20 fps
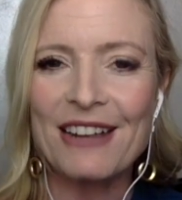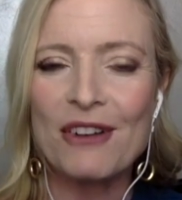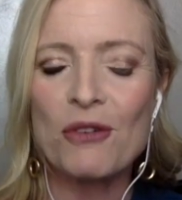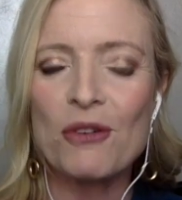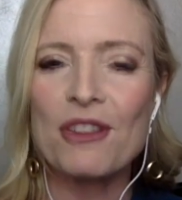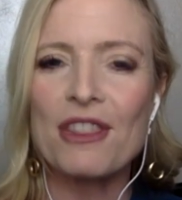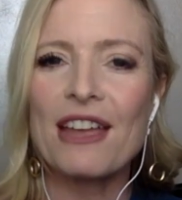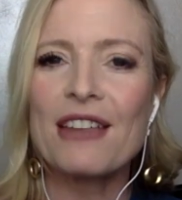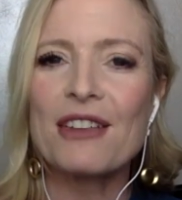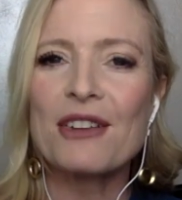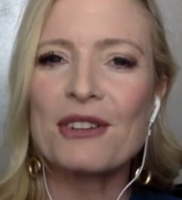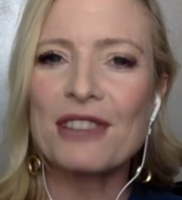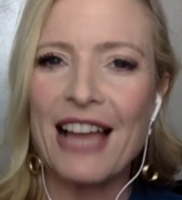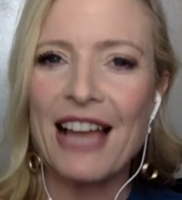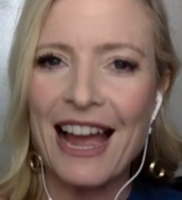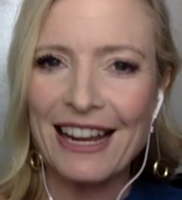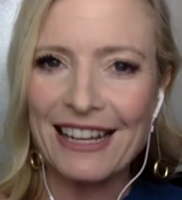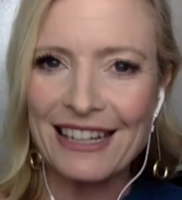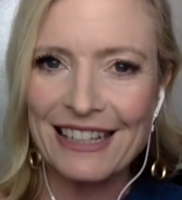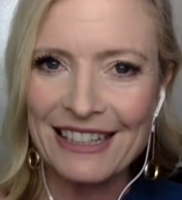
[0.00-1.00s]
Or that you're
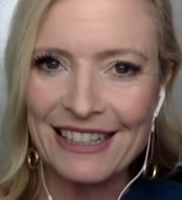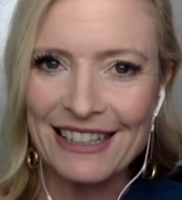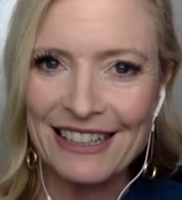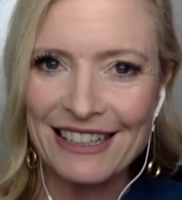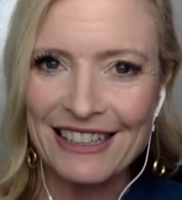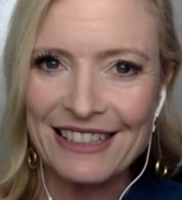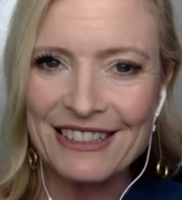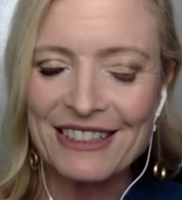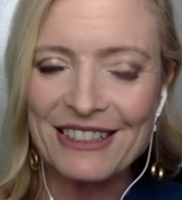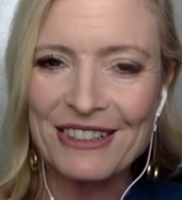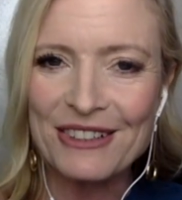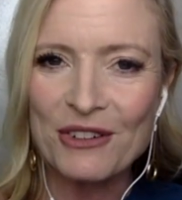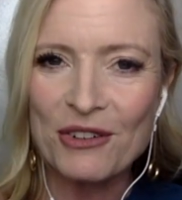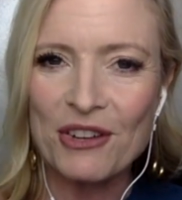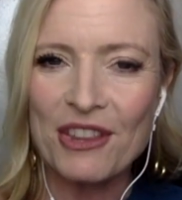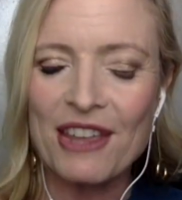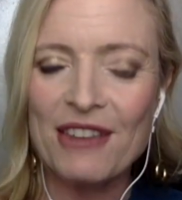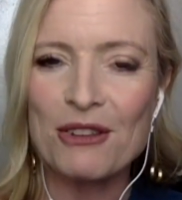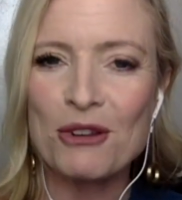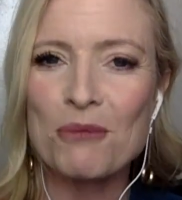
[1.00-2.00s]
lacking, or
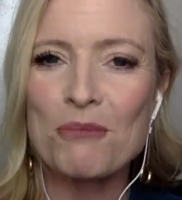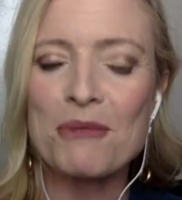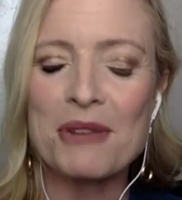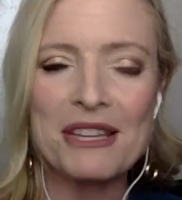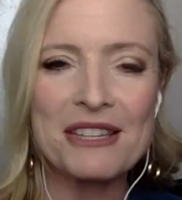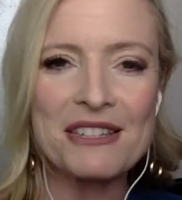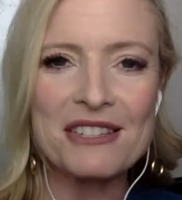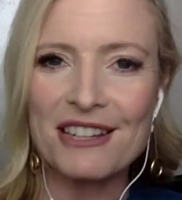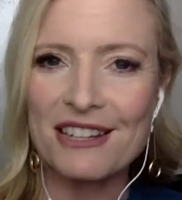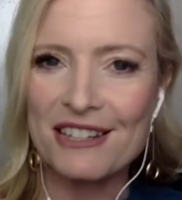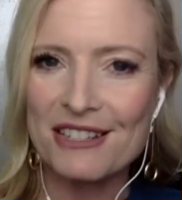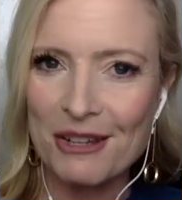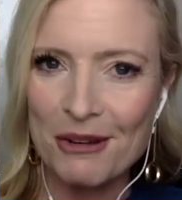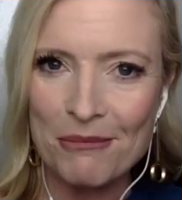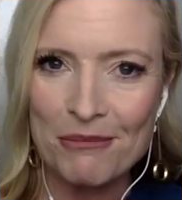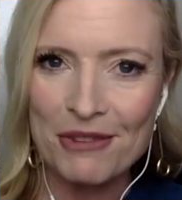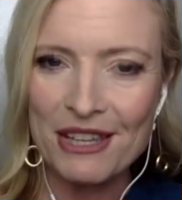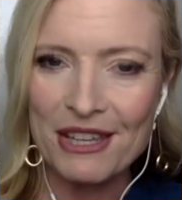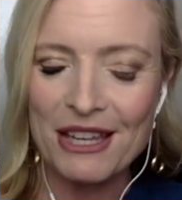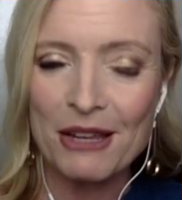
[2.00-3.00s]
that you're missing
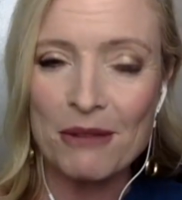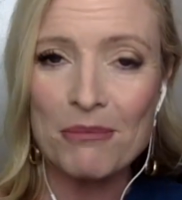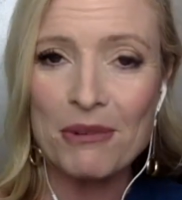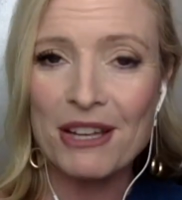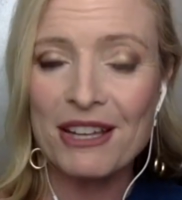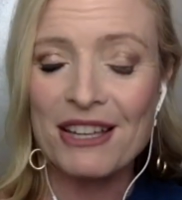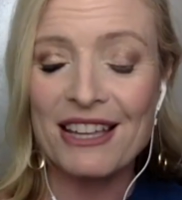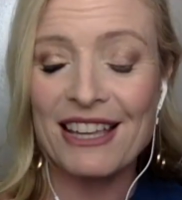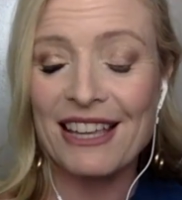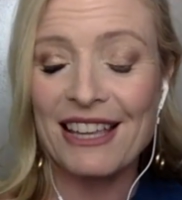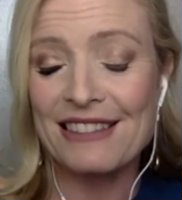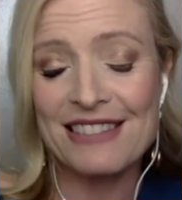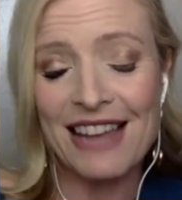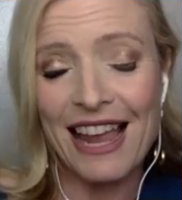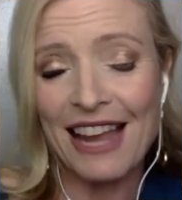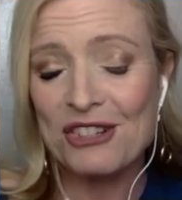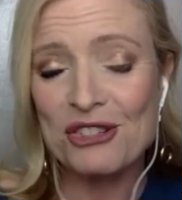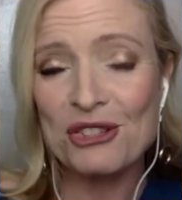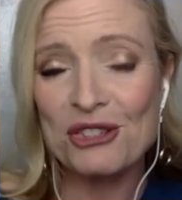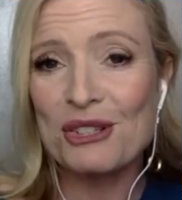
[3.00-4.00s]
something, but it's
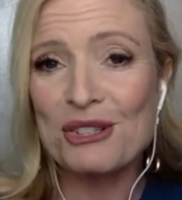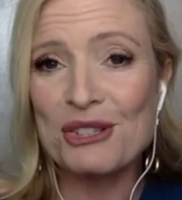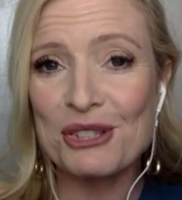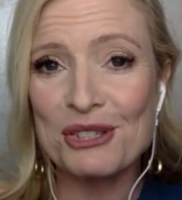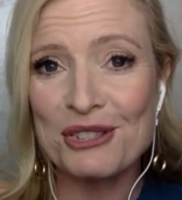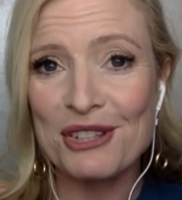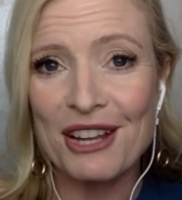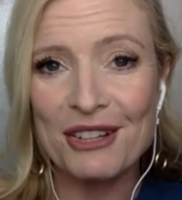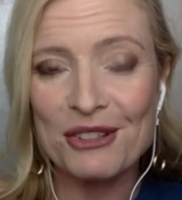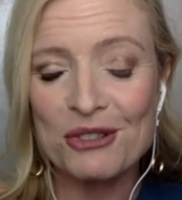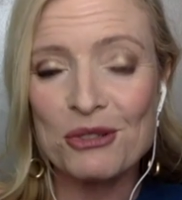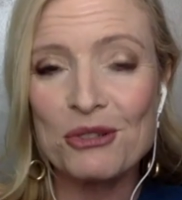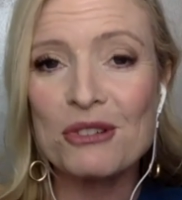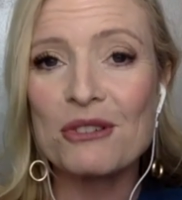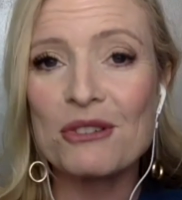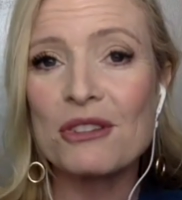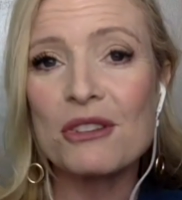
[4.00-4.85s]
actually just not true.